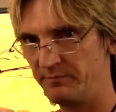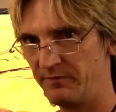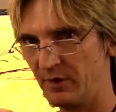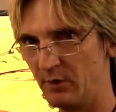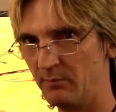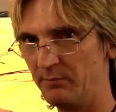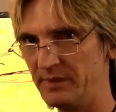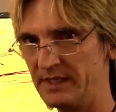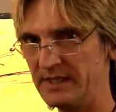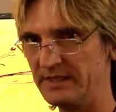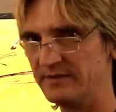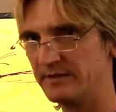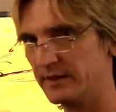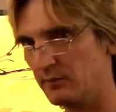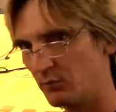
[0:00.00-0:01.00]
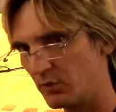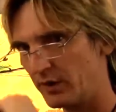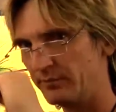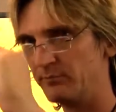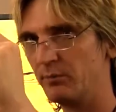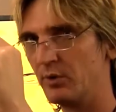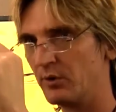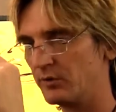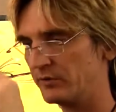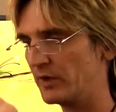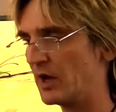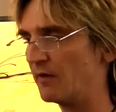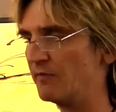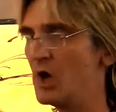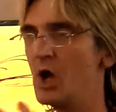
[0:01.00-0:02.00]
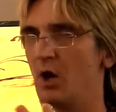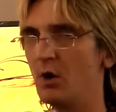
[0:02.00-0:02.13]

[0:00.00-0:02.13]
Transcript: film piece that one pulls off,